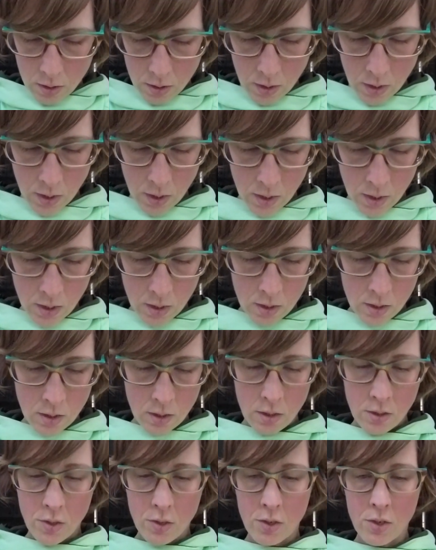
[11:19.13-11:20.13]
And
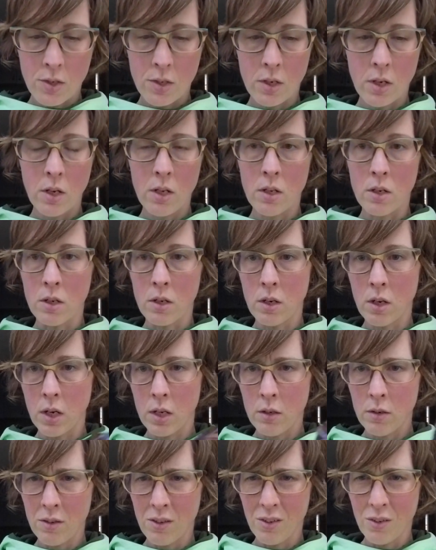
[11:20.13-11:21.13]
this is the color. I
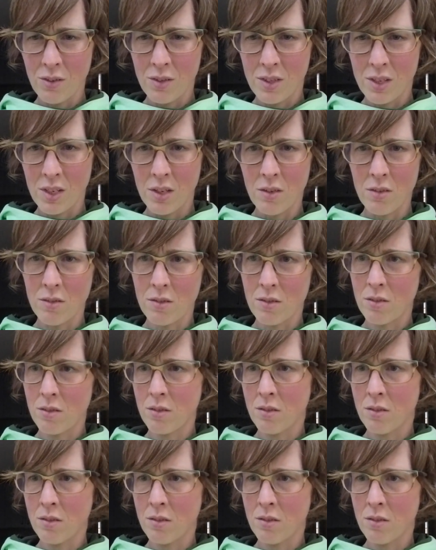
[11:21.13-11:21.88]
don't know, they don't,